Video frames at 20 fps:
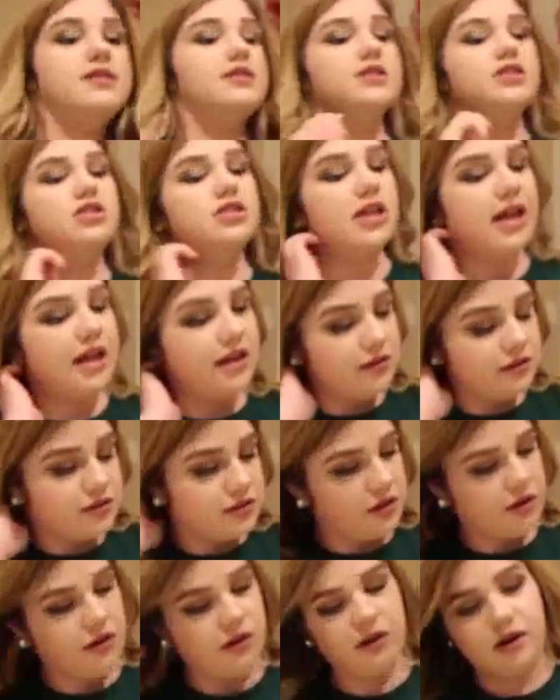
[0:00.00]
These
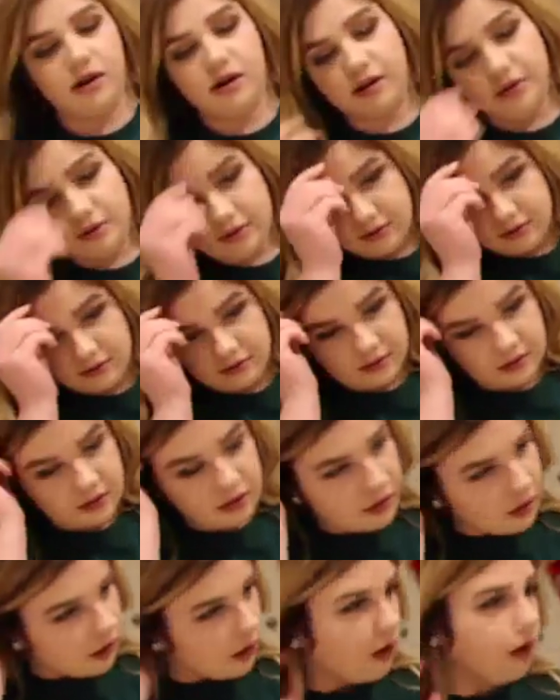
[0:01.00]
shadows are
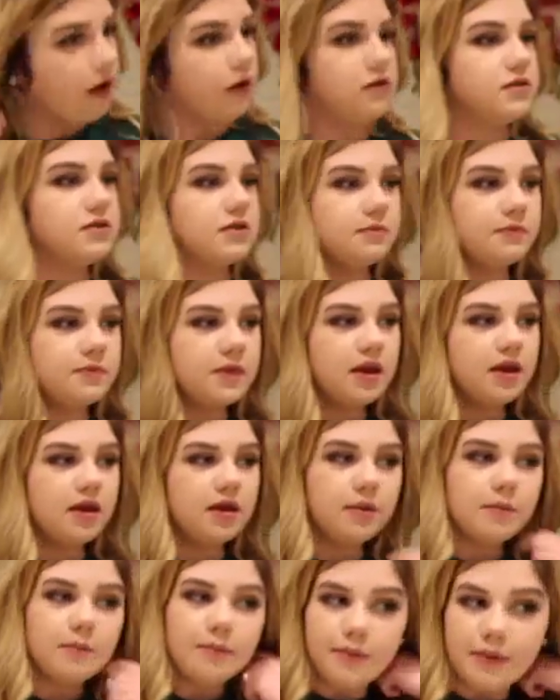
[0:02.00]
awesome.
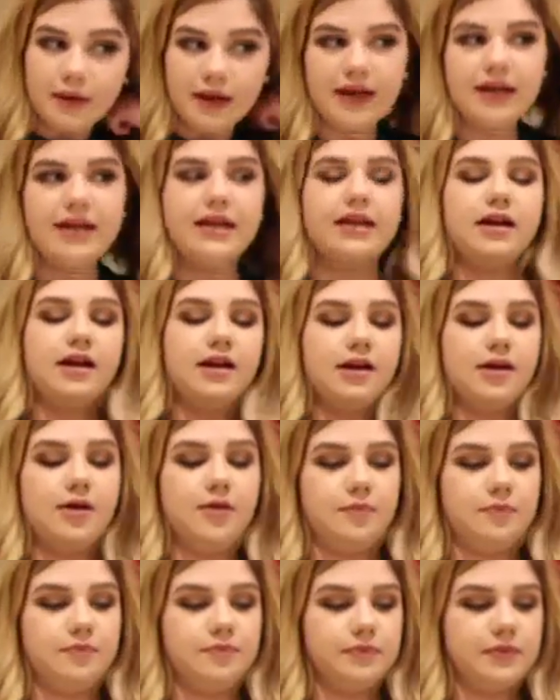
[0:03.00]
But
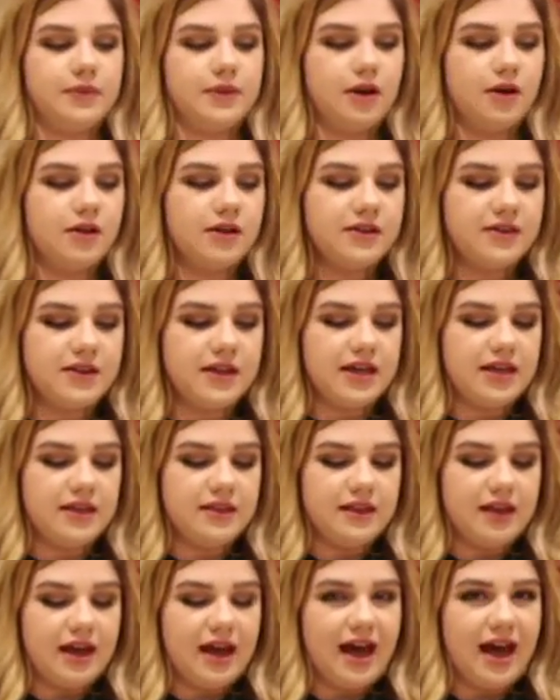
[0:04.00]
the only
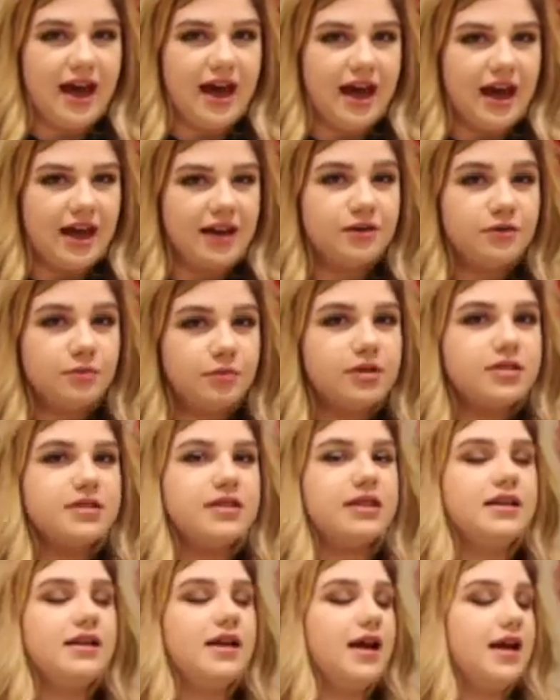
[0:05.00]
thing that I don't
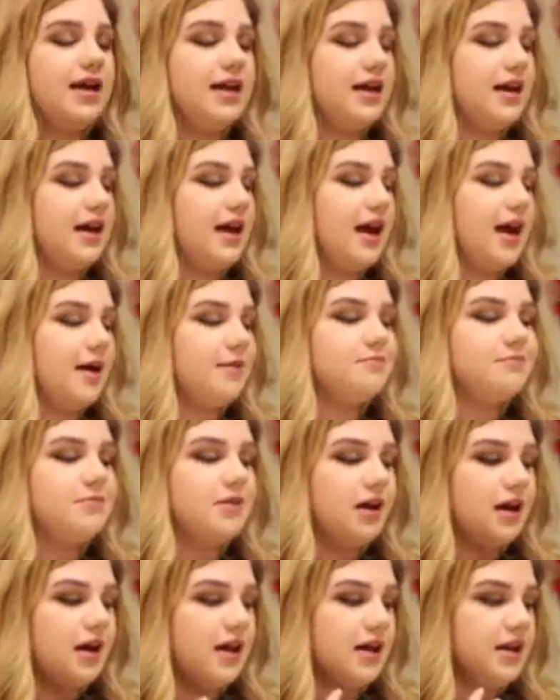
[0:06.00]
personally like, I'm
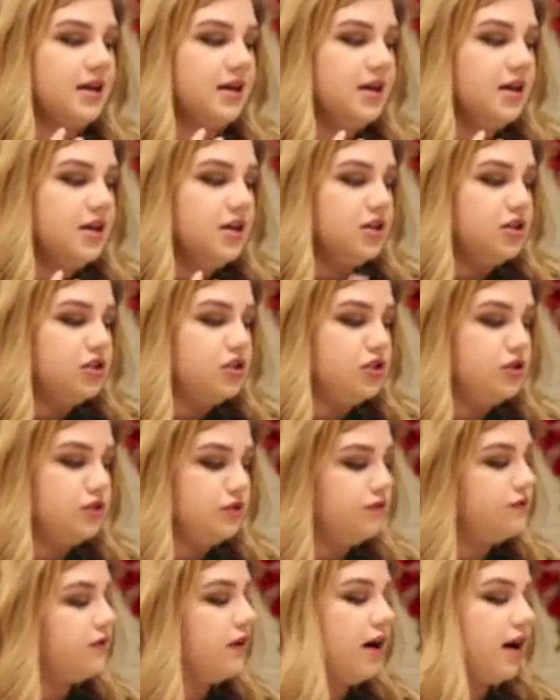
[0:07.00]
not
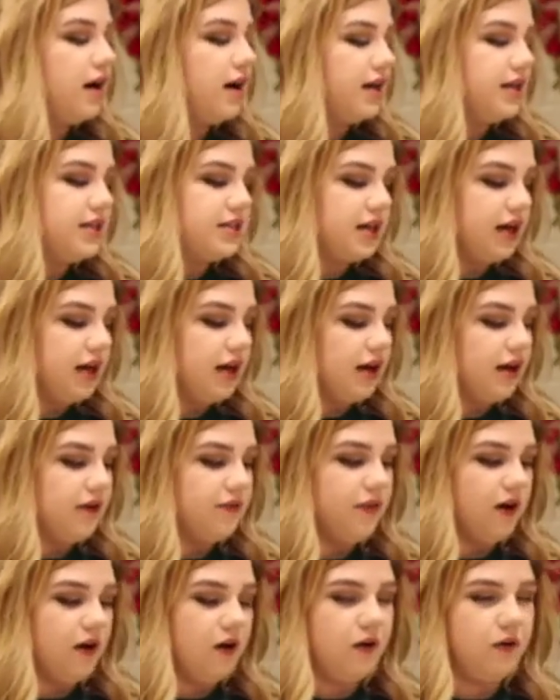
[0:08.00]
too fond
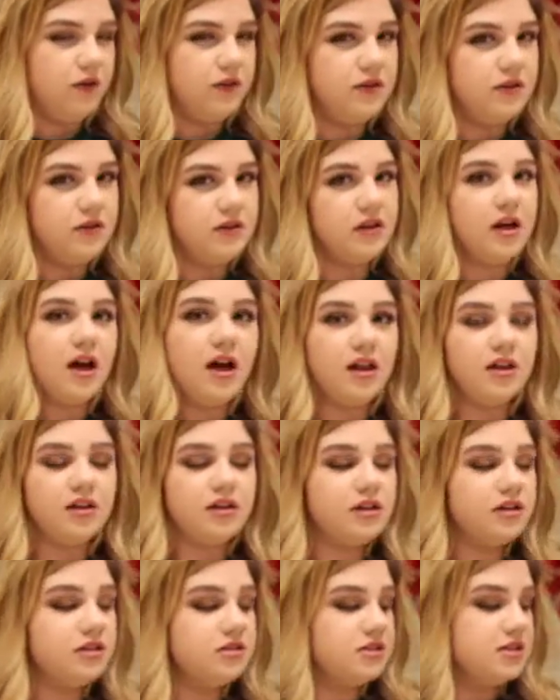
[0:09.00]
of all the
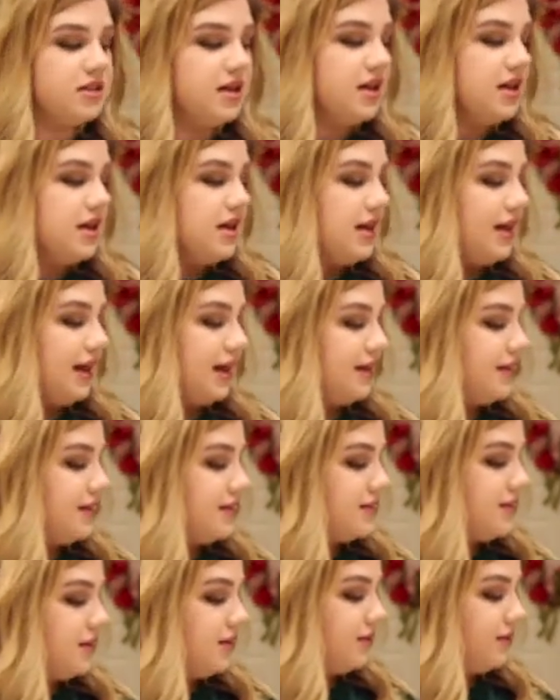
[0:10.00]
colors. Like
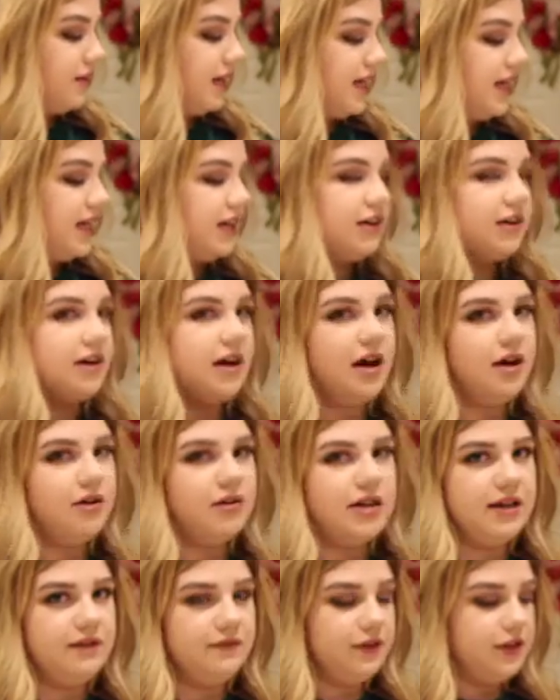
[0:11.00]
this color right here,
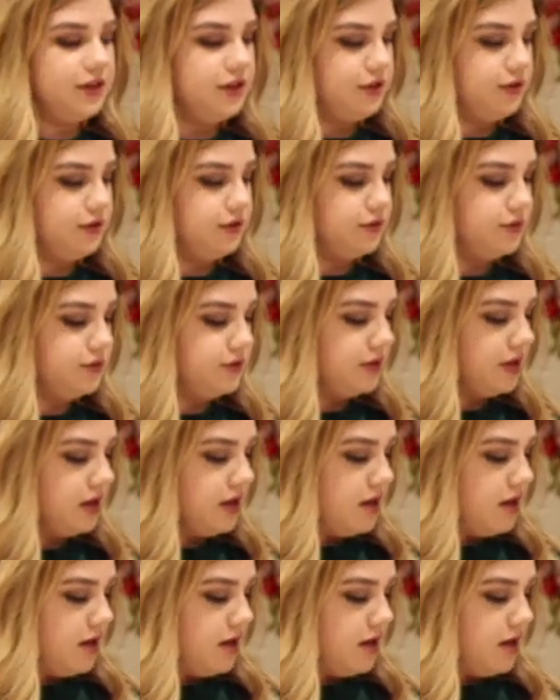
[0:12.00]
I'll never use.